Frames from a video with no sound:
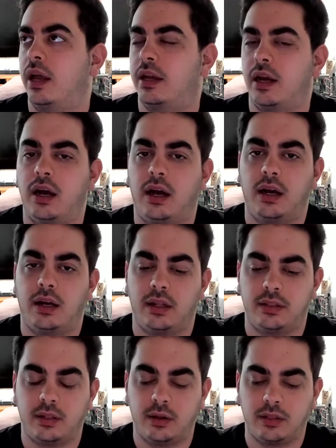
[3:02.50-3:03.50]
a
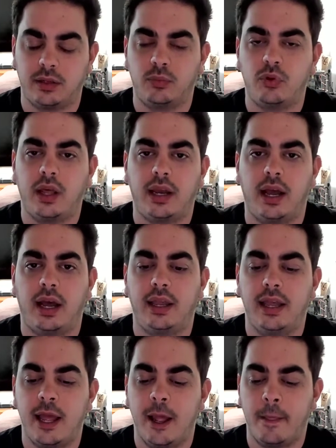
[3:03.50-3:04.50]
Taboola guy
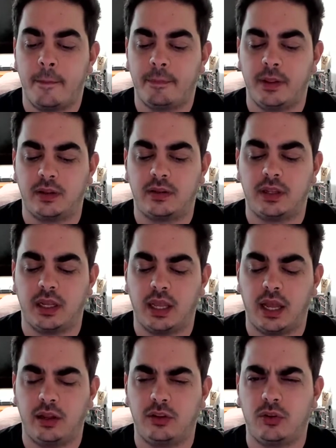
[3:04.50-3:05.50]
that
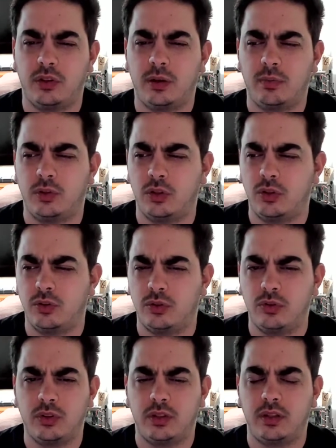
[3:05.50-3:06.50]
I told him,
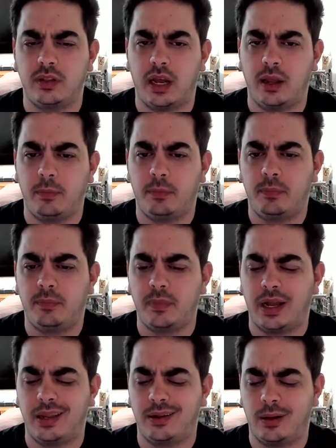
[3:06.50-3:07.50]
dude,
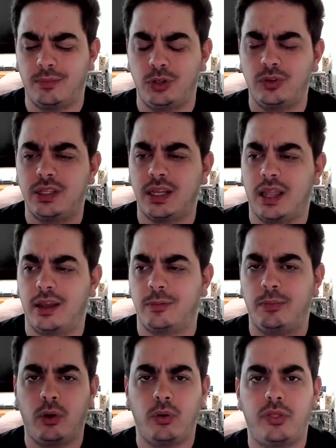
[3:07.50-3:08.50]
I'm using
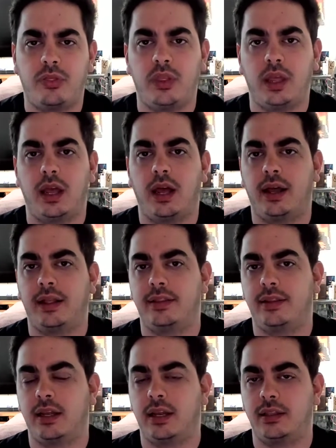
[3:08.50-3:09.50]
like both
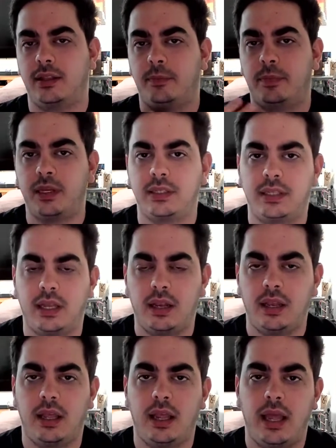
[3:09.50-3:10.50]
the
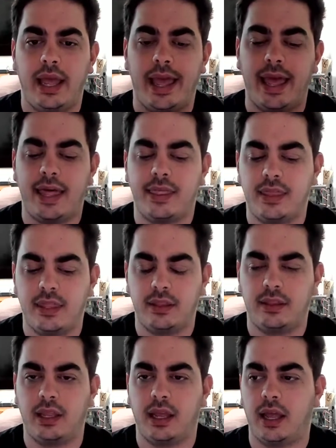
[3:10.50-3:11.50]
pixel and
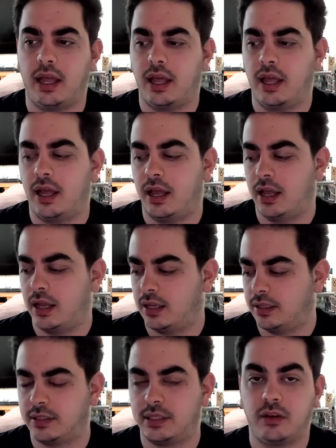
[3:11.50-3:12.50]

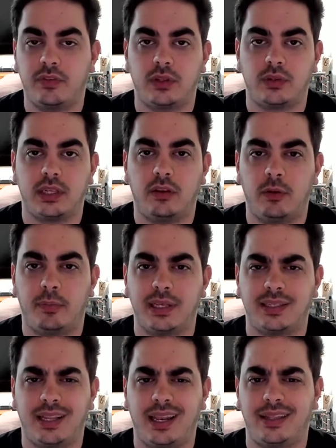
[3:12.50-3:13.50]
the server-to-server
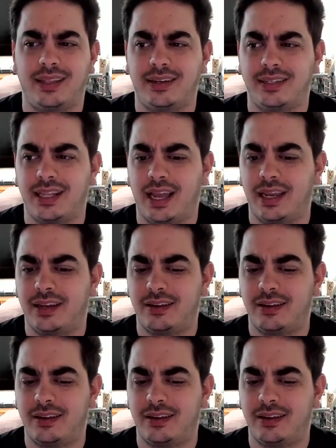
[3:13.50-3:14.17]
pixel, and there's like